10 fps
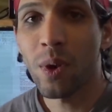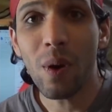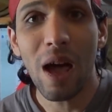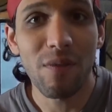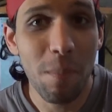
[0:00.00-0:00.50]
We
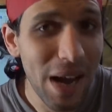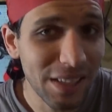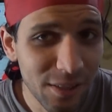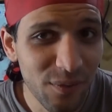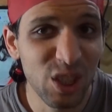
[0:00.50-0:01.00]
all have a
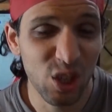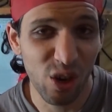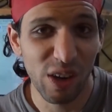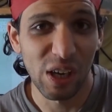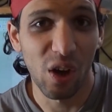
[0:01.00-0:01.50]
massive
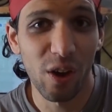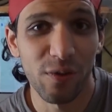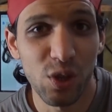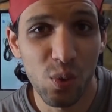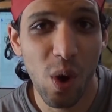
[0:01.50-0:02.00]
desire in
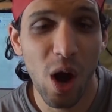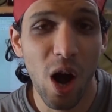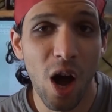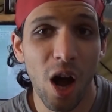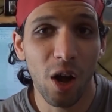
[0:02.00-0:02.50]
life to
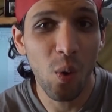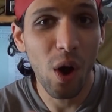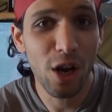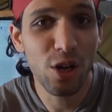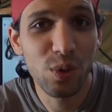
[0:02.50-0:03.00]

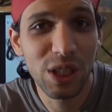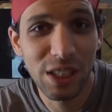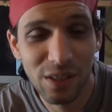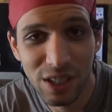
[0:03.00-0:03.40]
acquire new skill